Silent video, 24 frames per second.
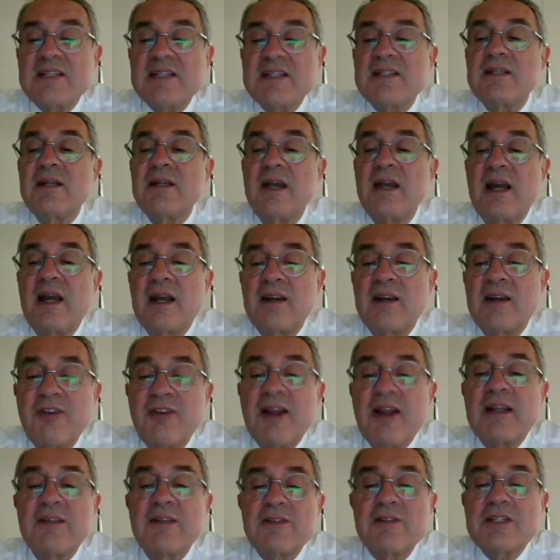has
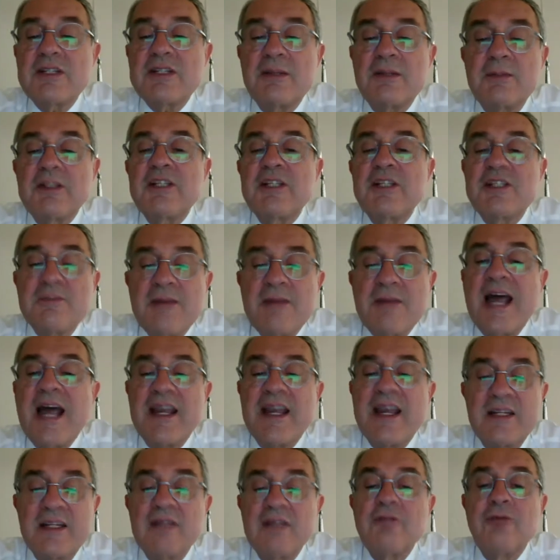refractive
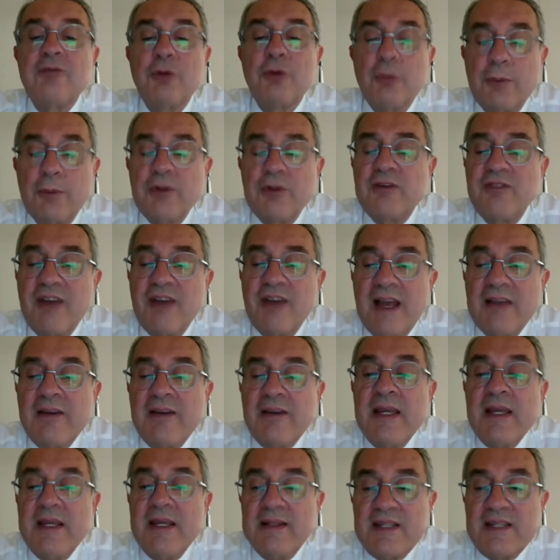astigmatism higher than
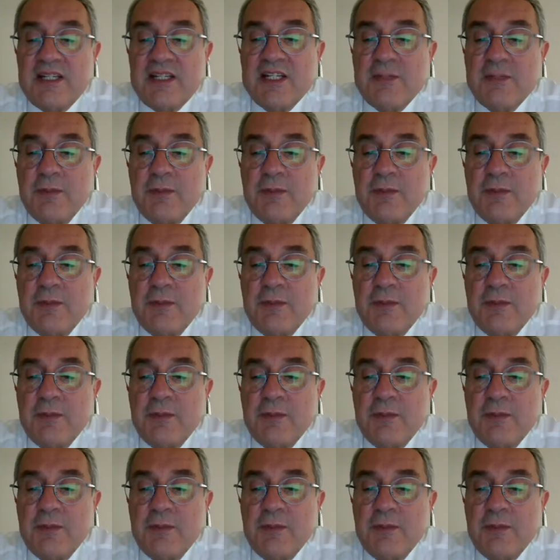4.5.